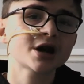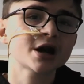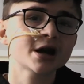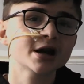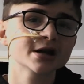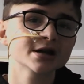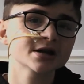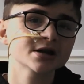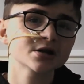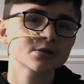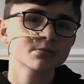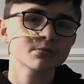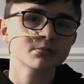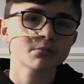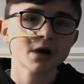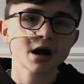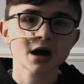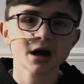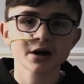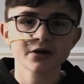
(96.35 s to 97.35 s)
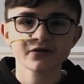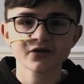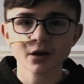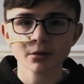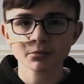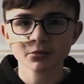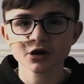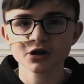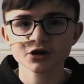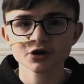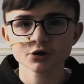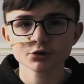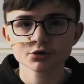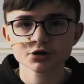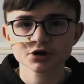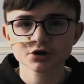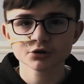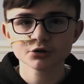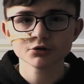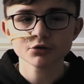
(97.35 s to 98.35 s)
and my family used
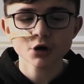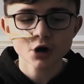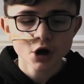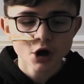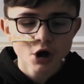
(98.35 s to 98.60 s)
to